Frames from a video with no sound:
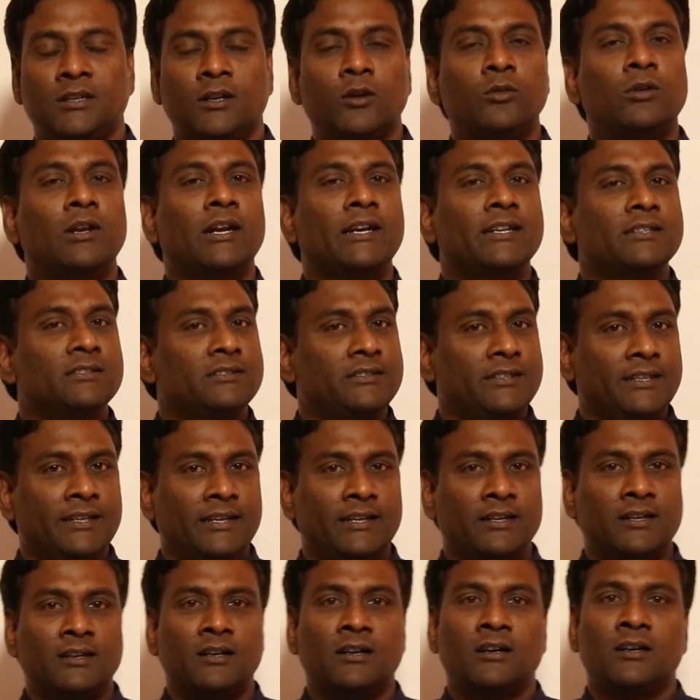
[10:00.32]
So let us
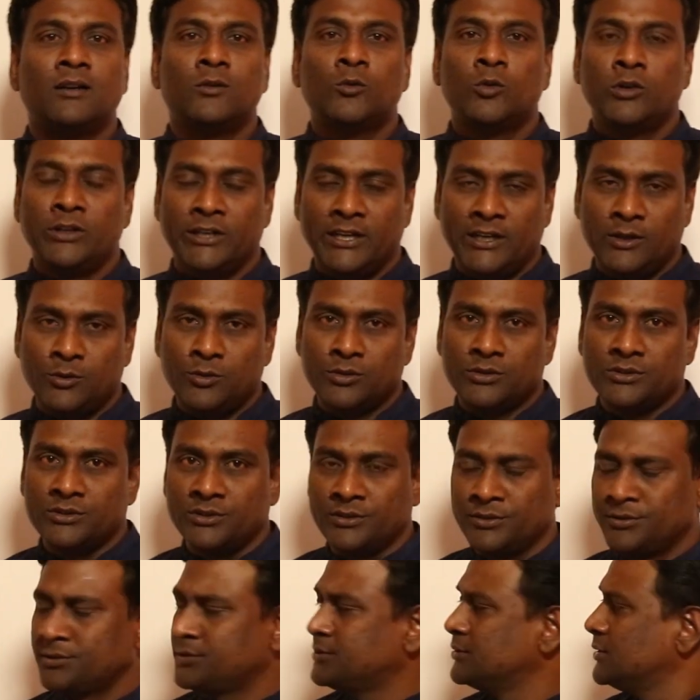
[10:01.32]
take old gate
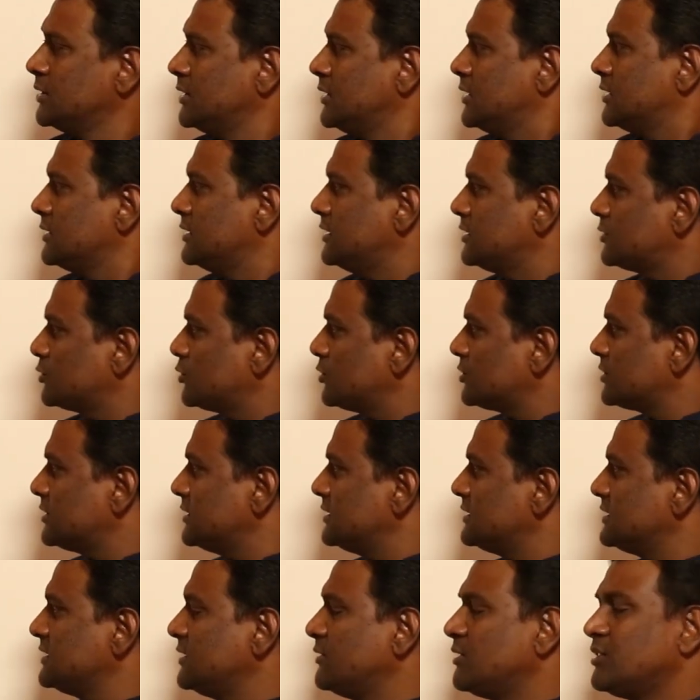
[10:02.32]
questions. This question
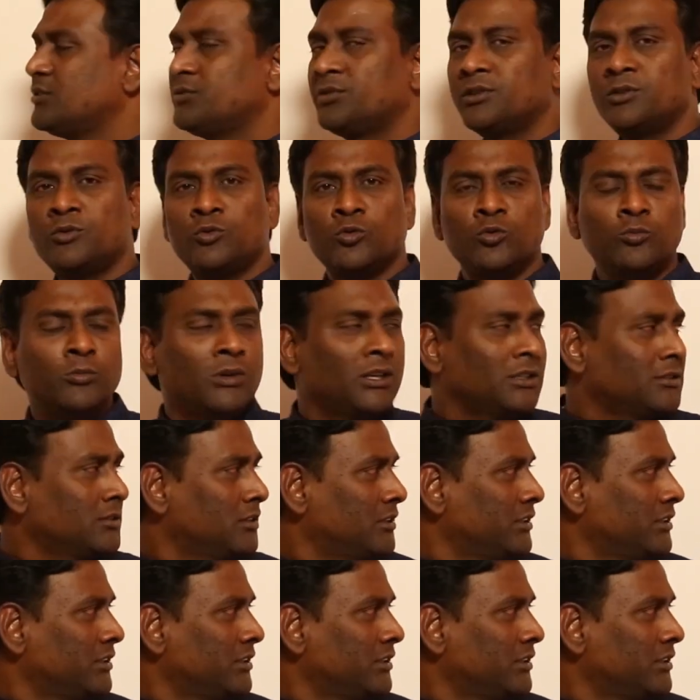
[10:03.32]
is given for 2 marks